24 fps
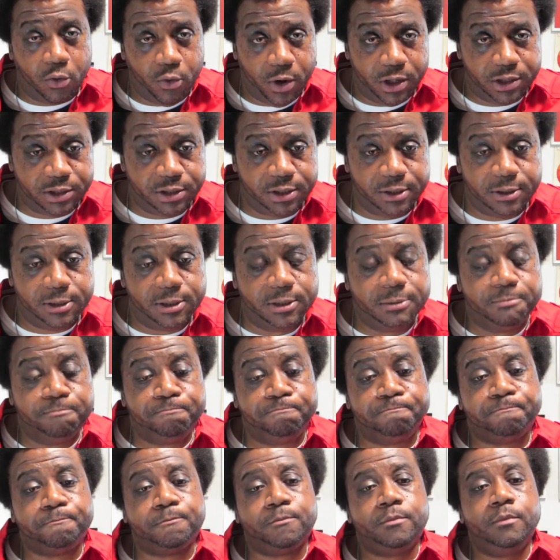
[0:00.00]
questions,
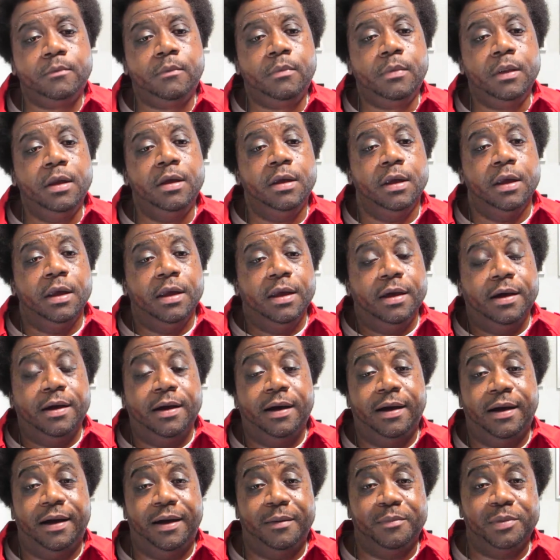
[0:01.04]

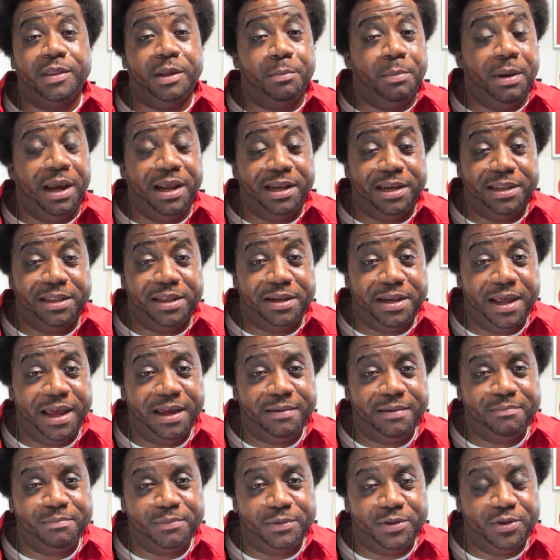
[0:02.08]
the beginning of the
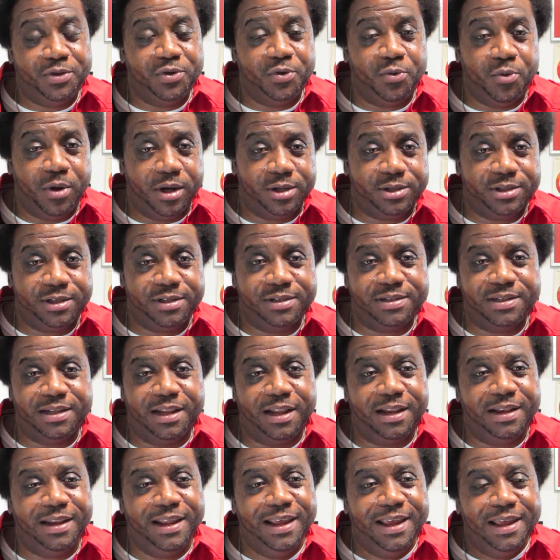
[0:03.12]
day, 2 questions,
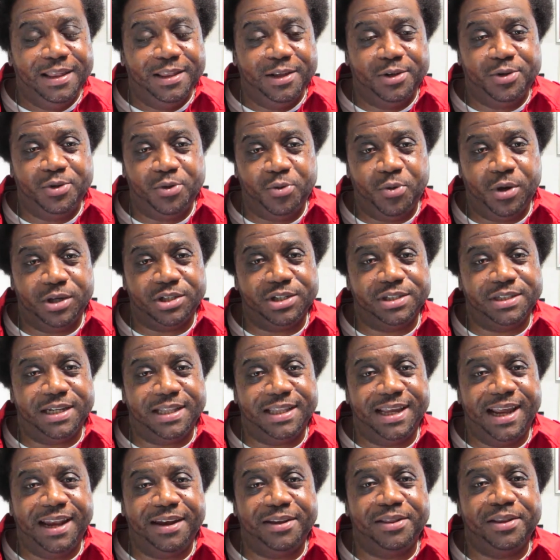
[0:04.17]
and the 2 questions at
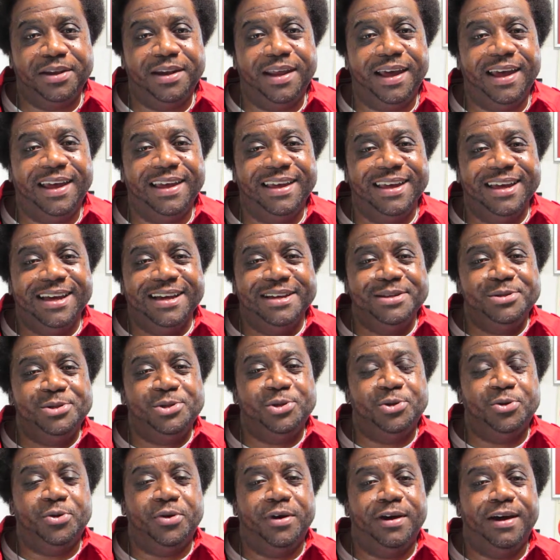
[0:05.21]
the end of the day,
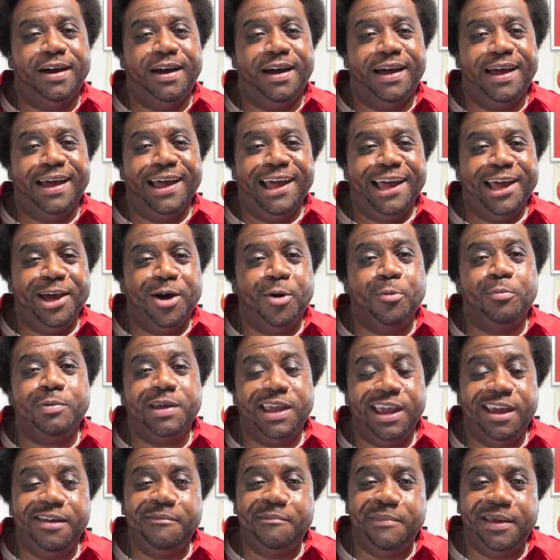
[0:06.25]
to help
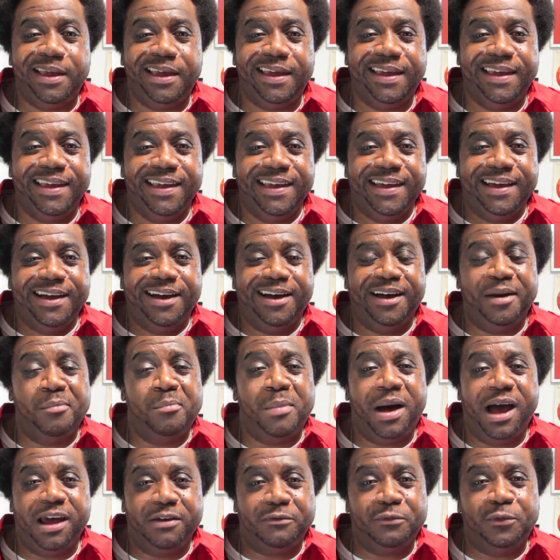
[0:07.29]
keep me
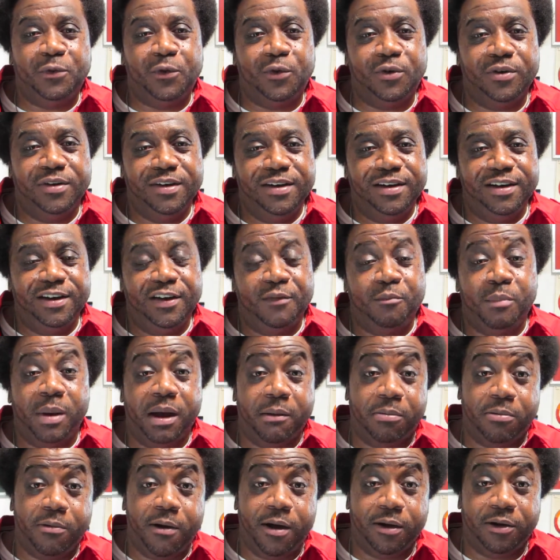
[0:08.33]
mindful of my
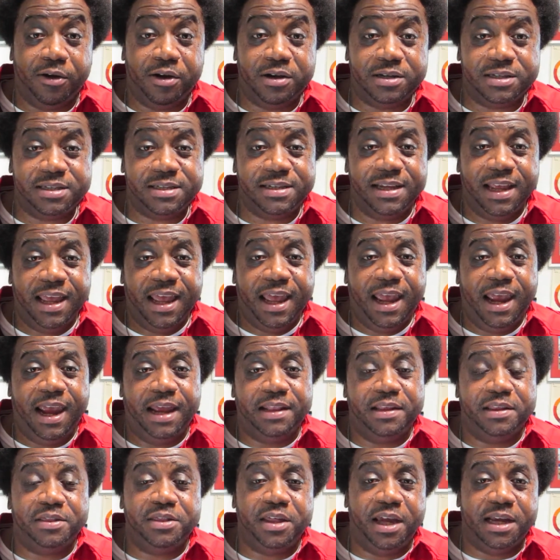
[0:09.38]
progress and
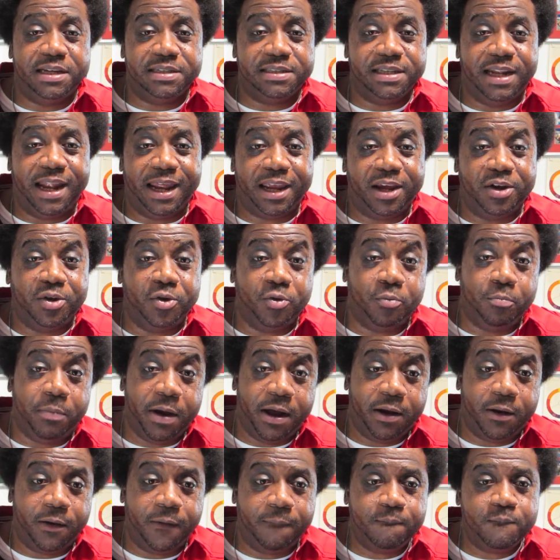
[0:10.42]
the things that I can do
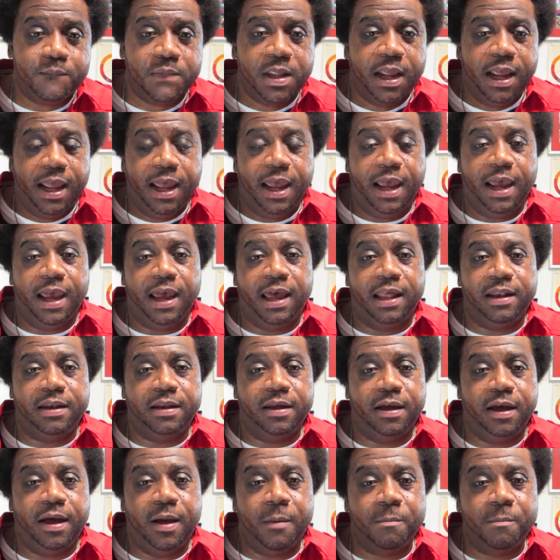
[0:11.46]
better, and